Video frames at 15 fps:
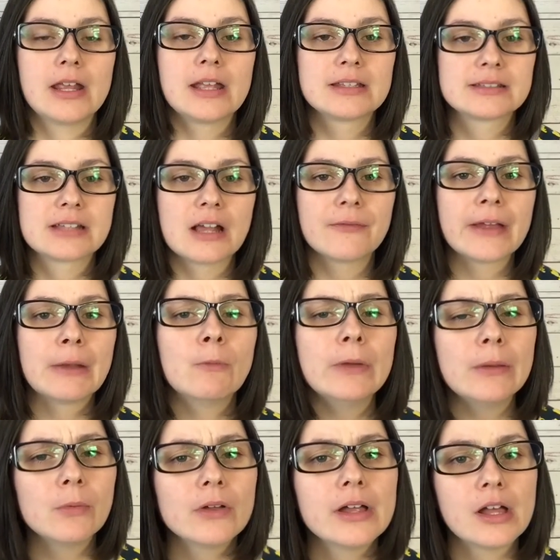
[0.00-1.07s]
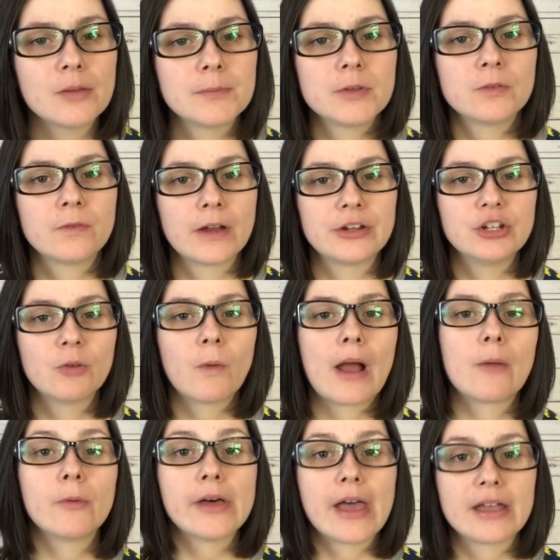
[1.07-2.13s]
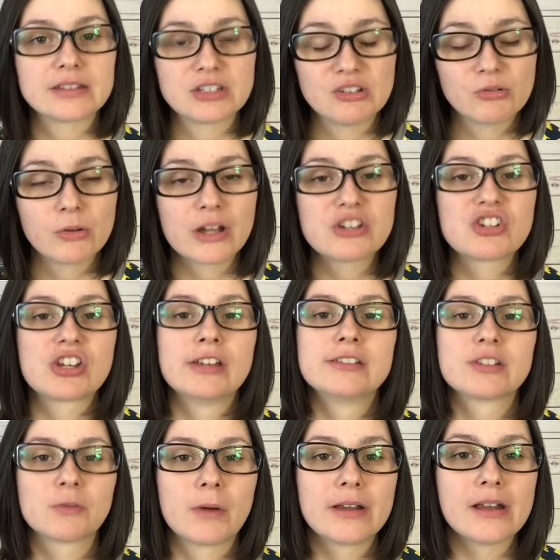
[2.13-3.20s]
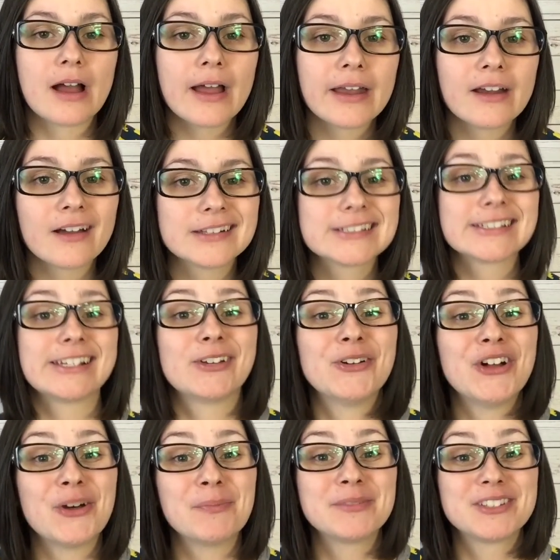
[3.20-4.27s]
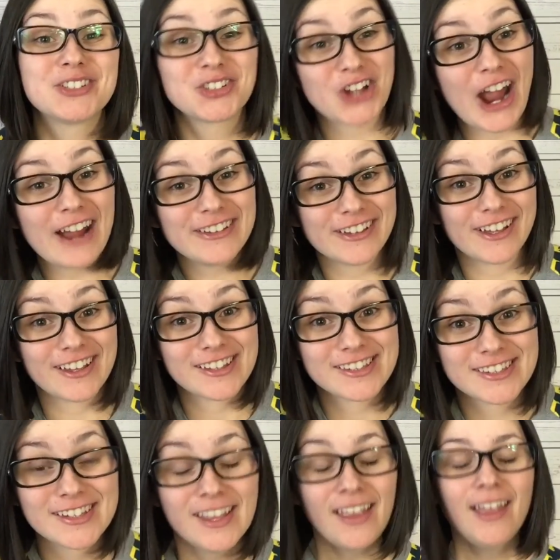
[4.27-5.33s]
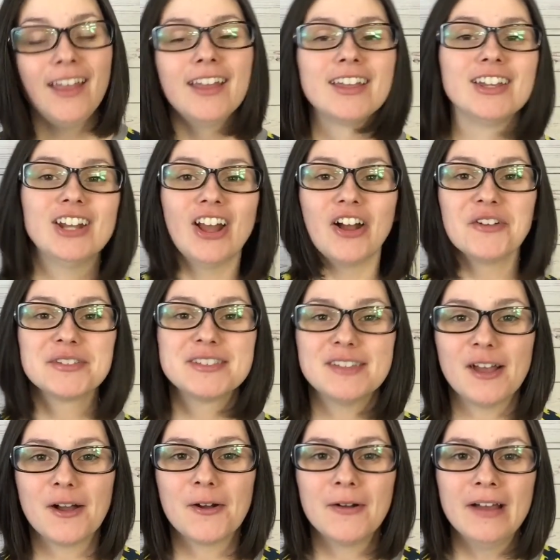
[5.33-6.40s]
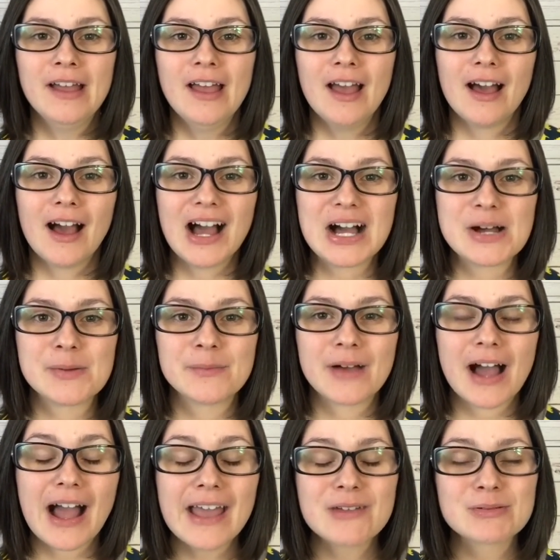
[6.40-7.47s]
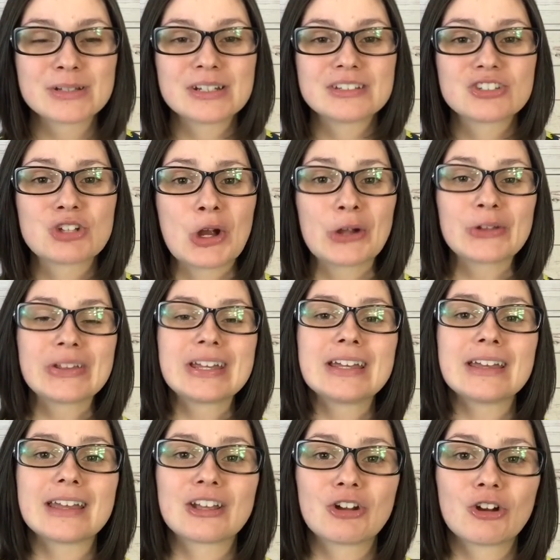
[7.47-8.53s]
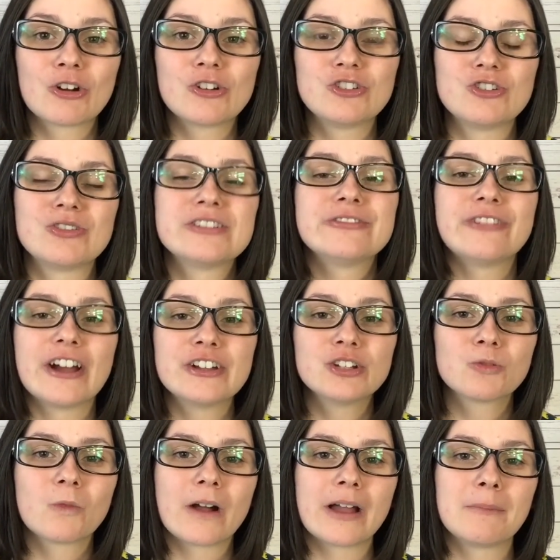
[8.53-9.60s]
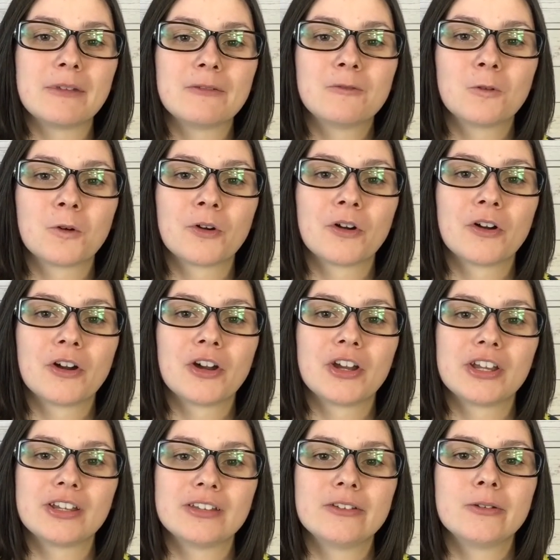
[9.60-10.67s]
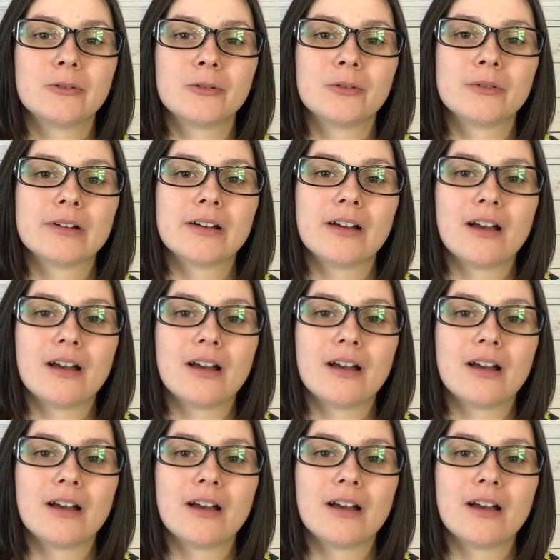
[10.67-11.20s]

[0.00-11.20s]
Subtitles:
it and stuff, and we will help you find your why. We'll ask you questions or whatnot, and honestly, it'll help distract us, you know. So I would strongly encourage you to find your why before you